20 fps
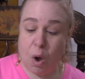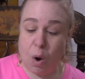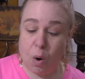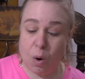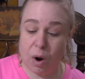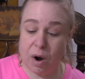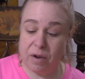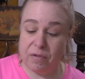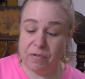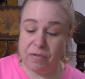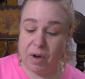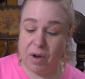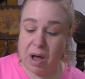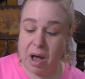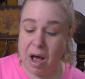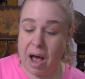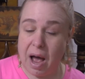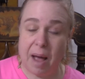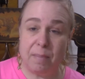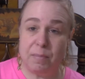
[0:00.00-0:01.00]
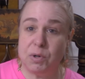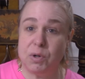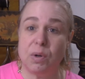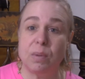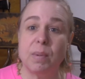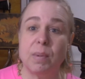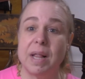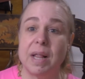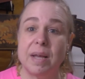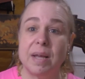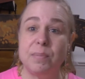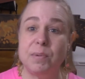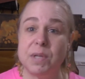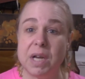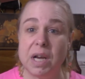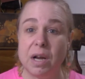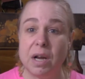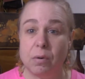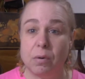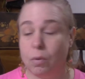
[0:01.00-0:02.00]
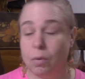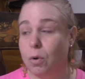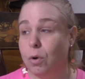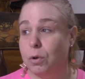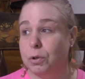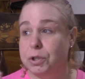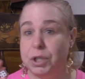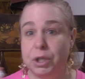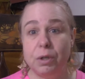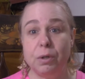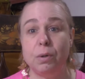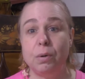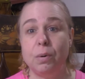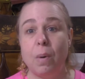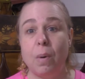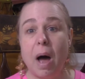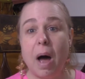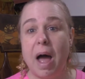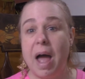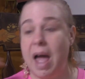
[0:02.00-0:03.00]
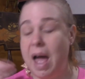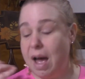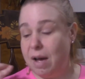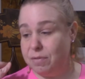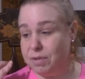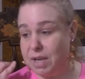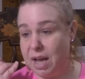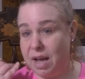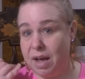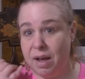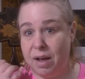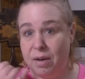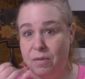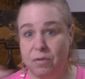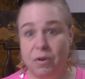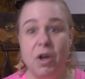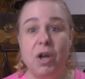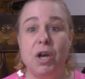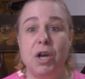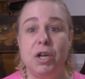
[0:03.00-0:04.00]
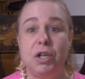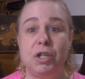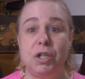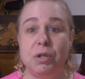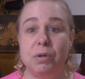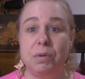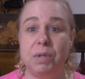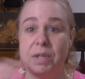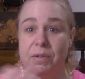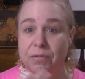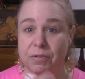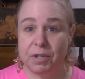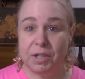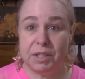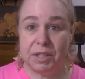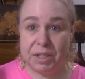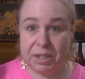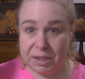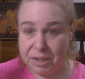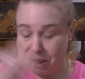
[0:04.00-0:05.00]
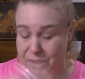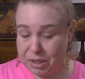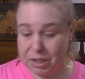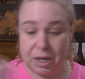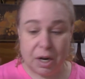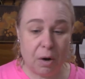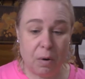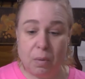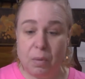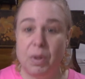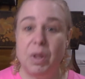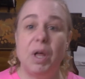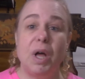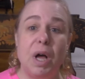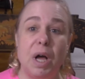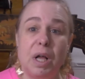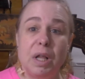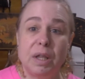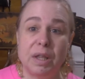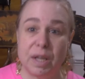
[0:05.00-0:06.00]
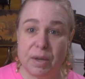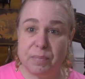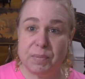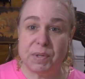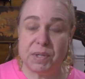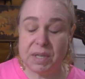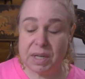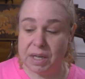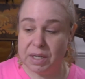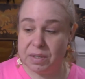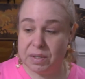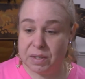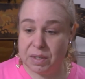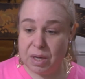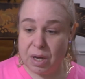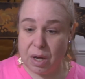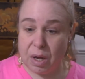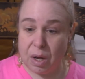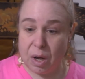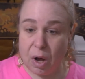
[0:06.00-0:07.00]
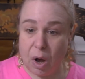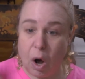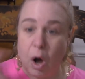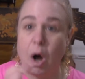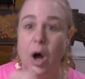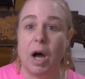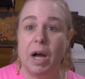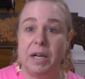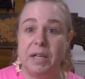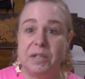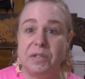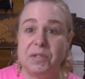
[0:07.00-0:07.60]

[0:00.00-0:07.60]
Or if I'm doing my lipstick and roll two, I have to have two different, you know, lipsticks on.